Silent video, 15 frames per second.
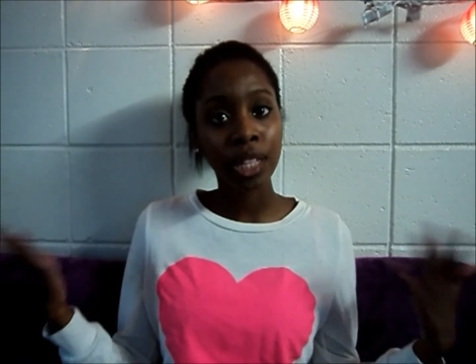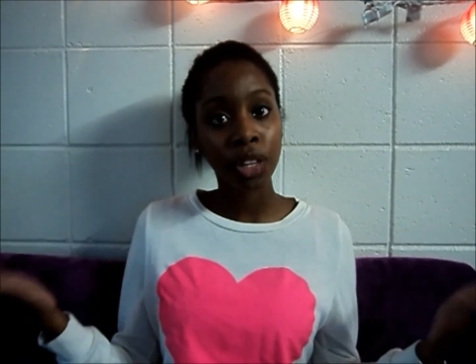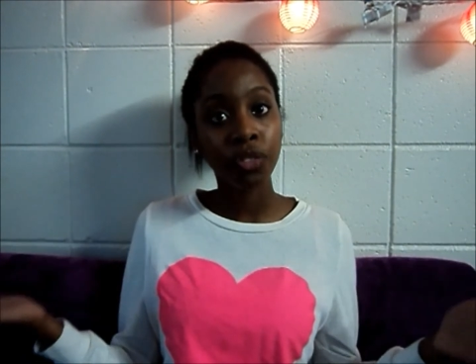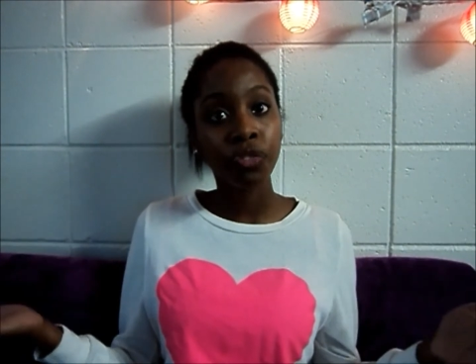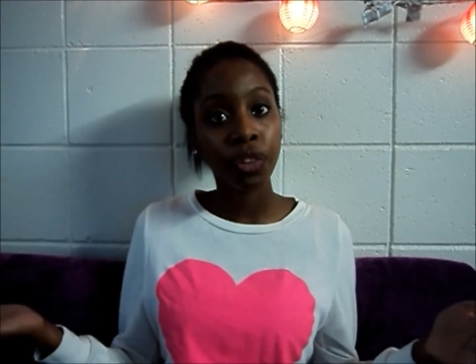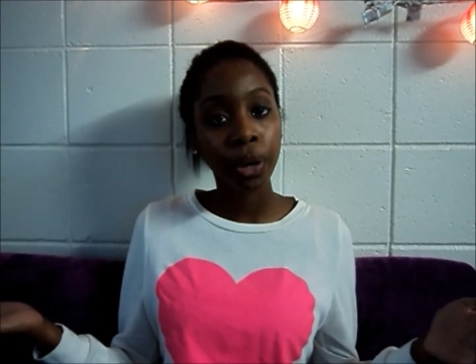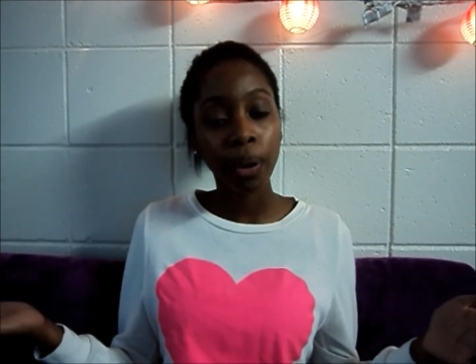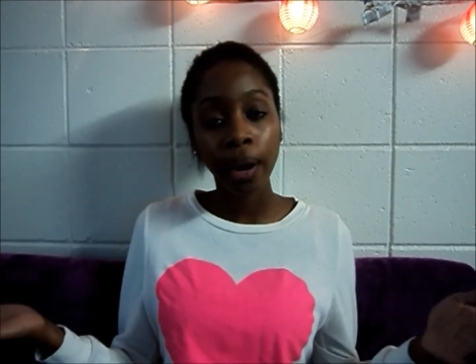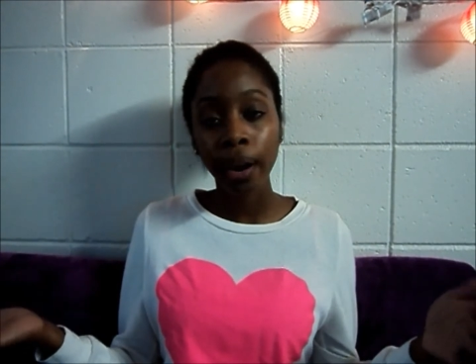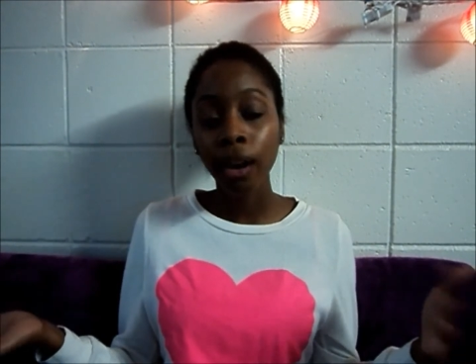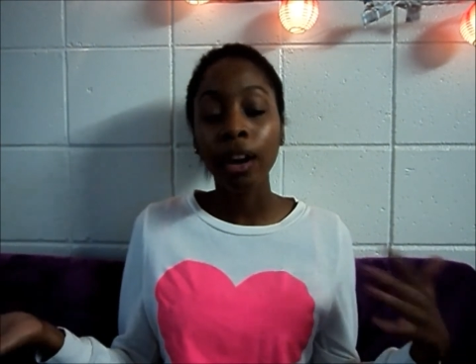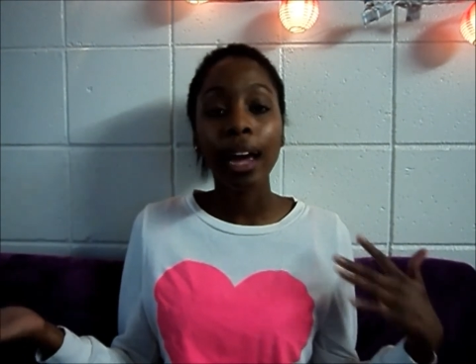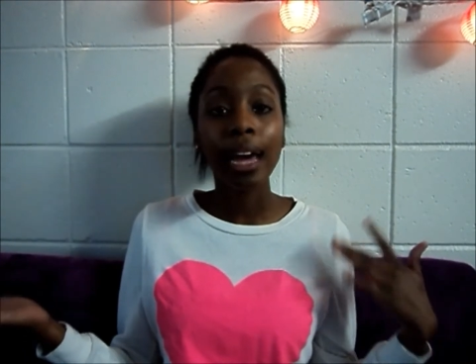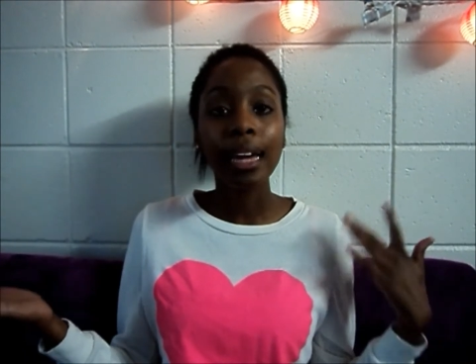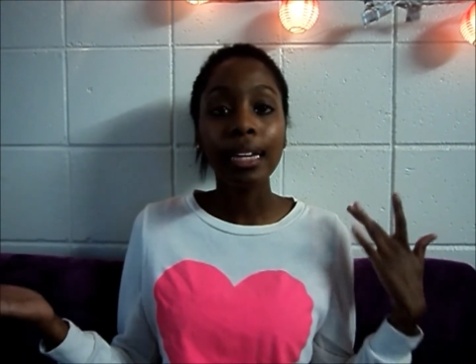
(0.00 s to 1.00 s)
good for your hair
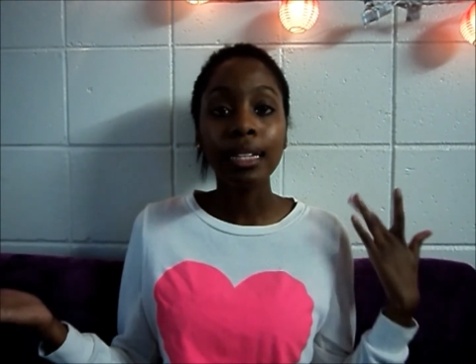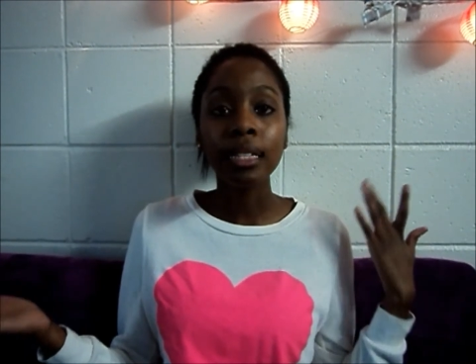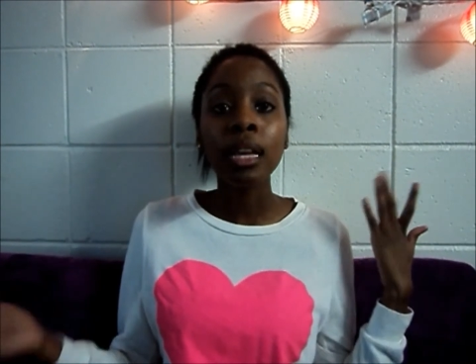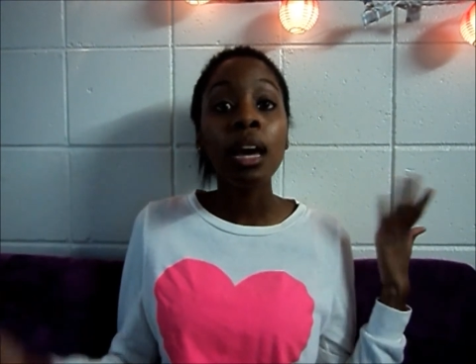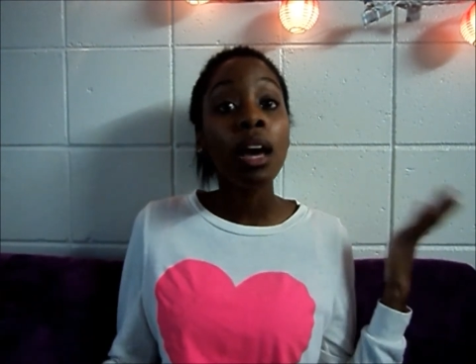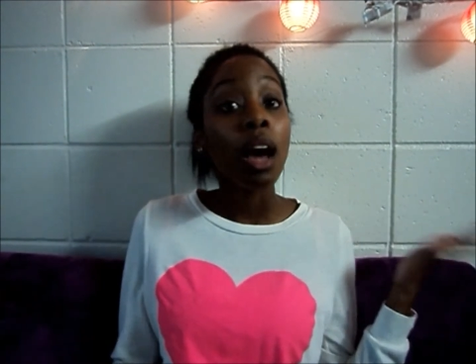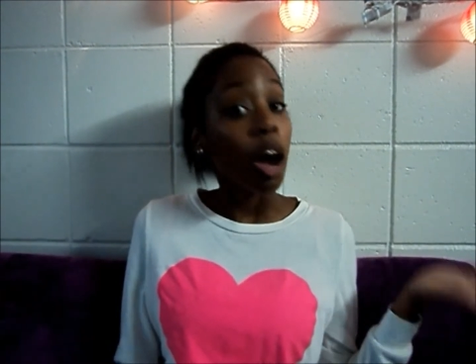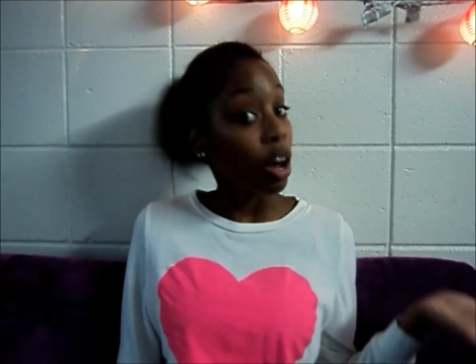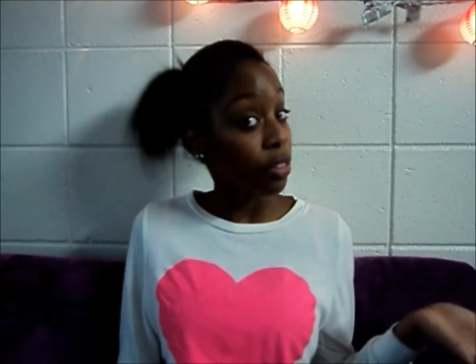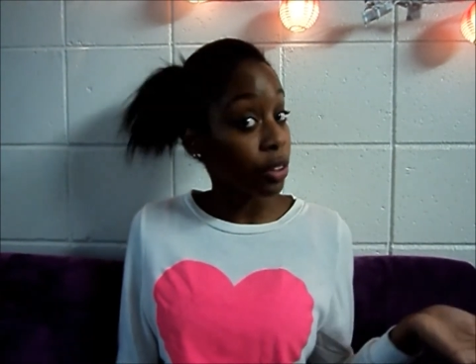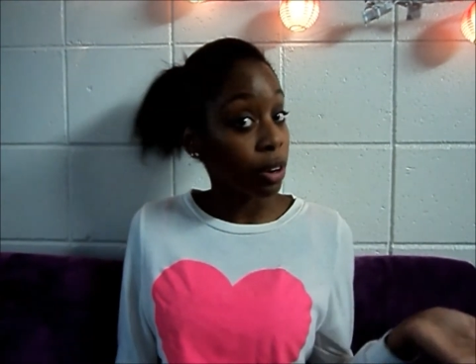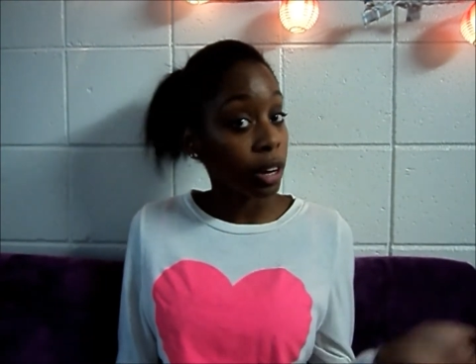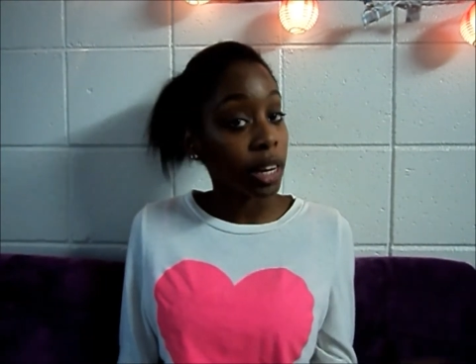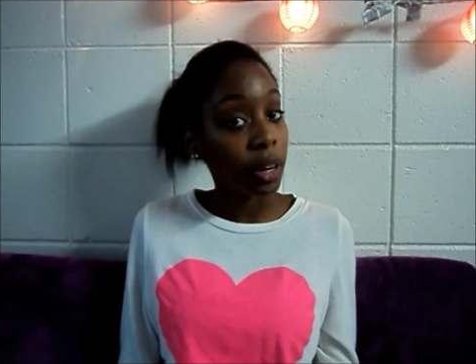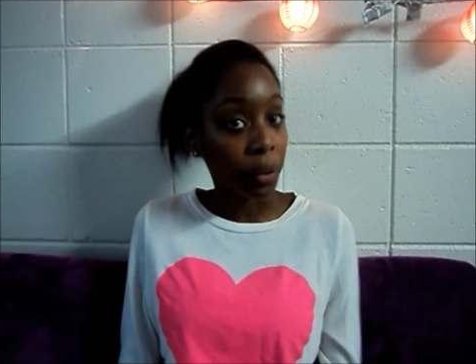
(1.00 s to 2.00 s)
as
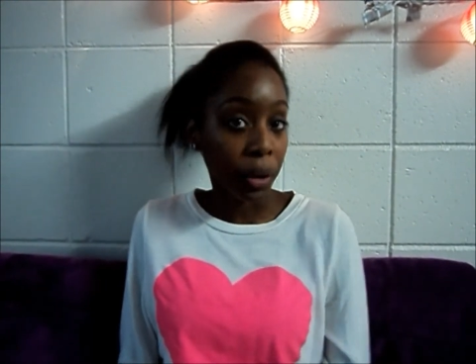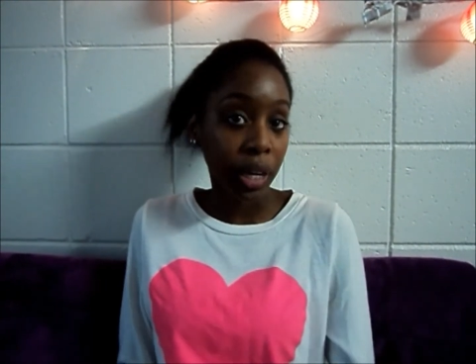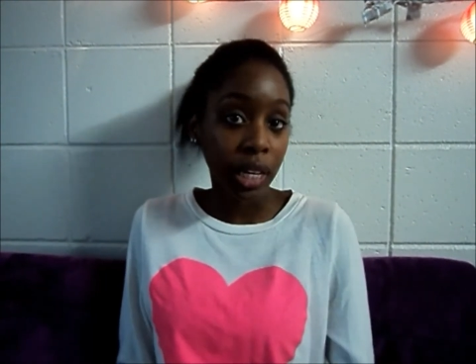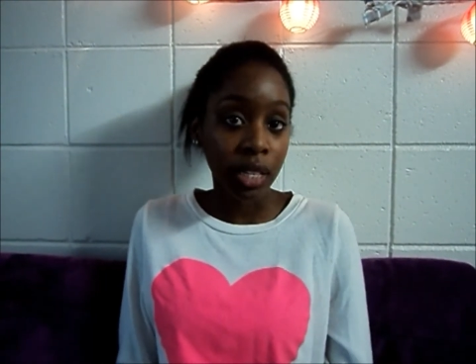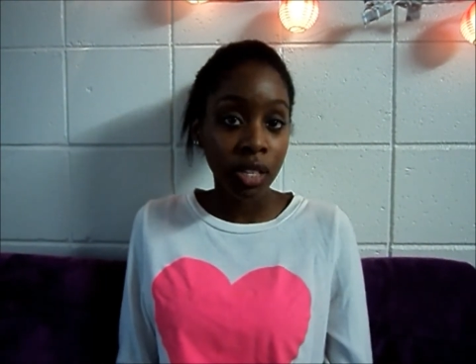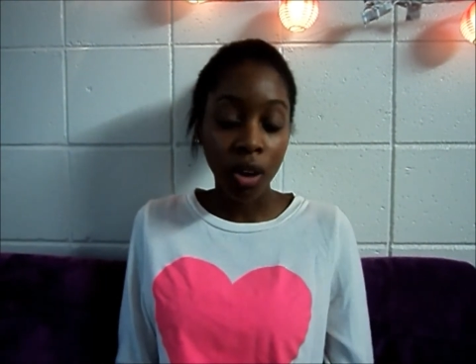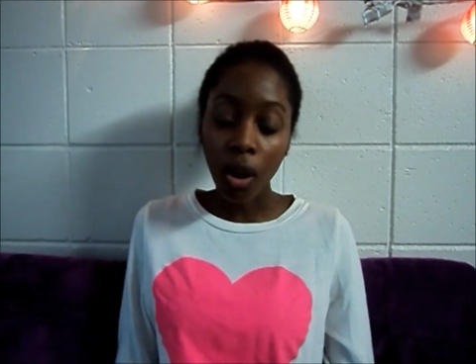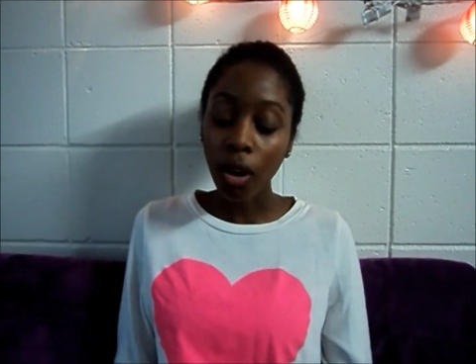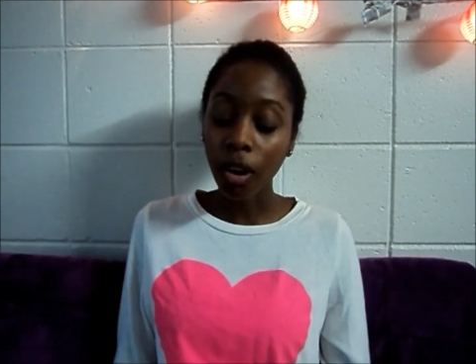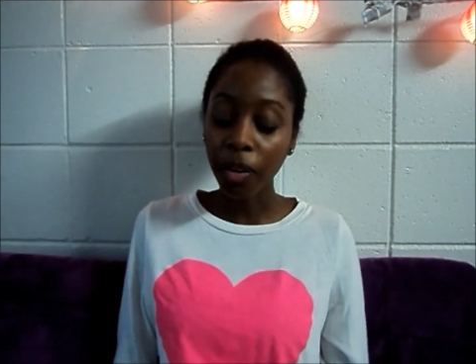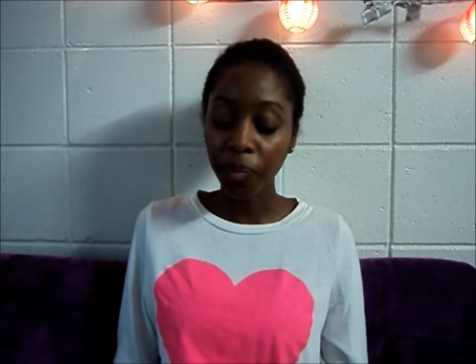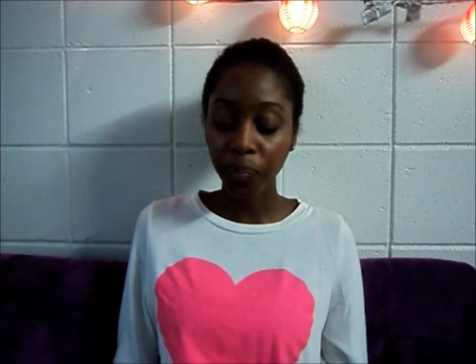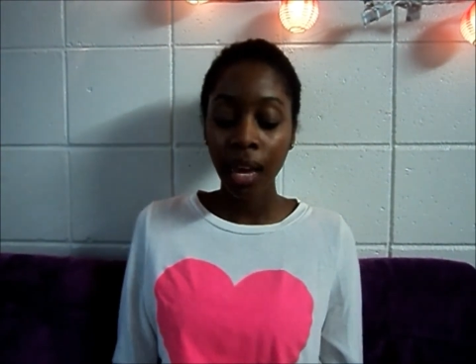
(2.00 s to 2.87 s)
other ingredients are.